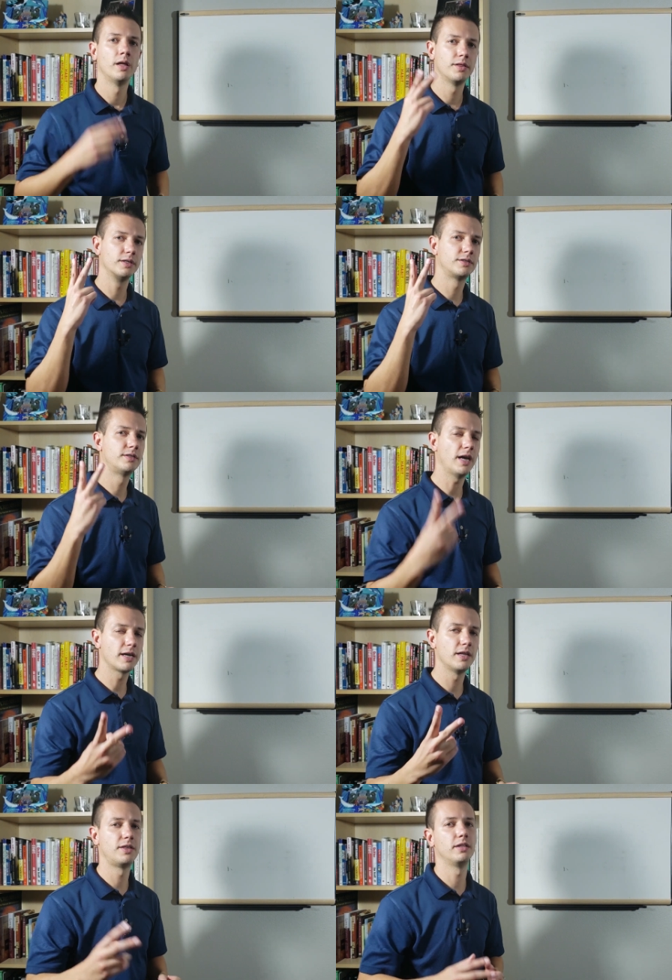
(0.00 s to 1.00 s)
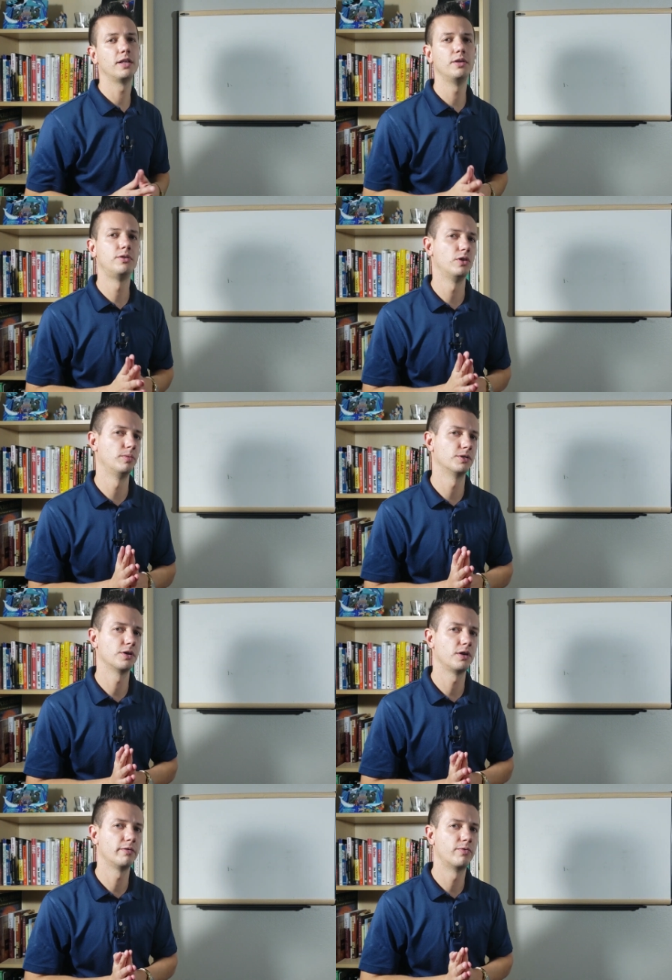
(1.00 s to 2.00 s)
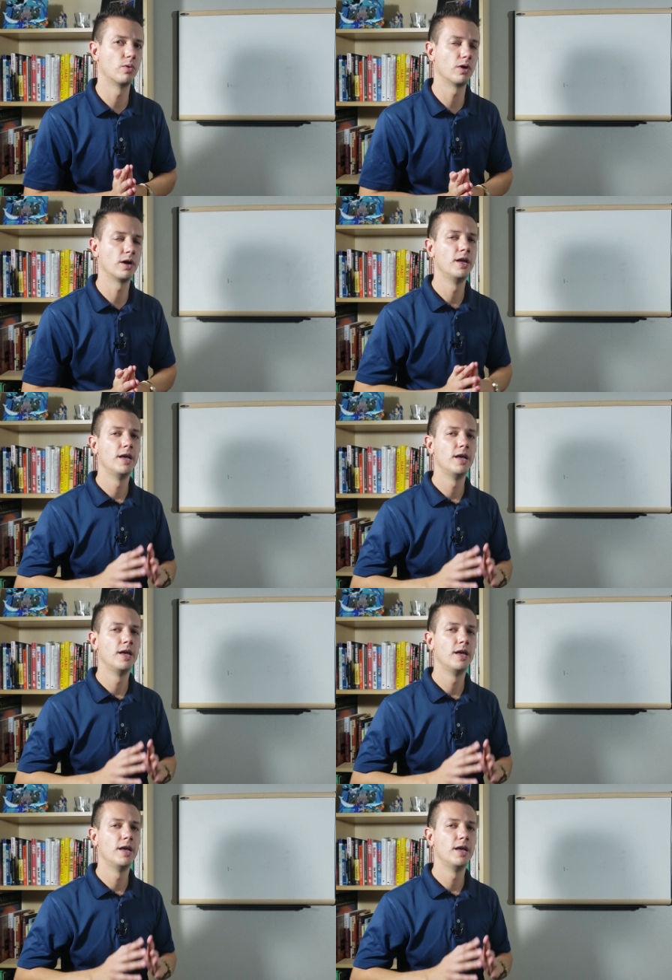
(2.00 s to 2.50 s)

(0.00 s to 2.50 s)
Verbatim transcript: The second thing that YouTube is looking for